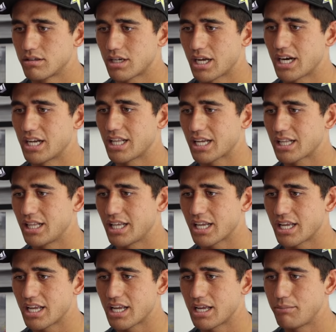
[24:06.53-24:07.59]
kind of like
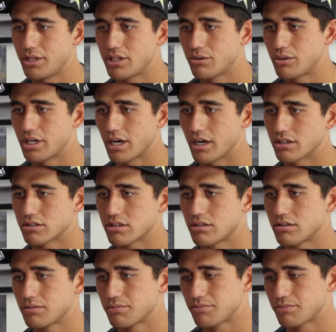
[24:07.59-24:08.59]
linking in between airs.